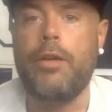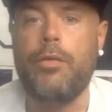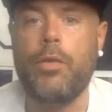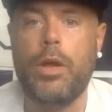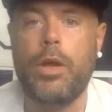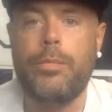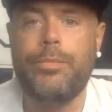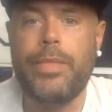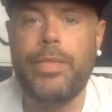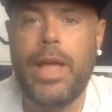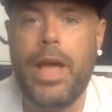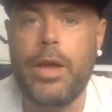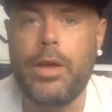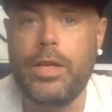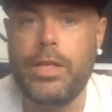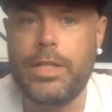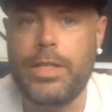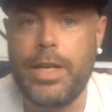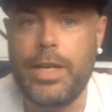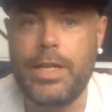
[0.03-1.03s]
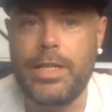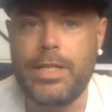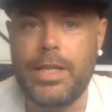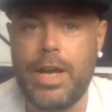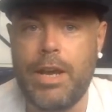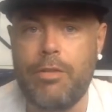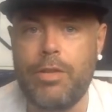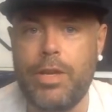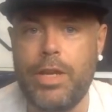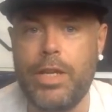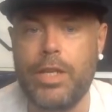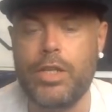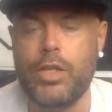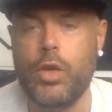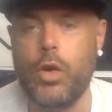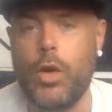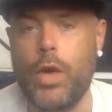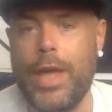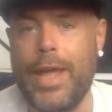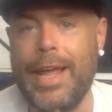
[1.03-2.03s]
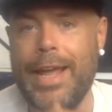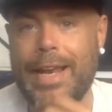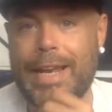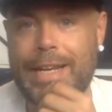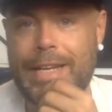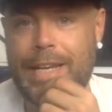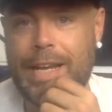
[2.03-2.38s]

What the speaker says: everyone, how you staying? Is Ari? So England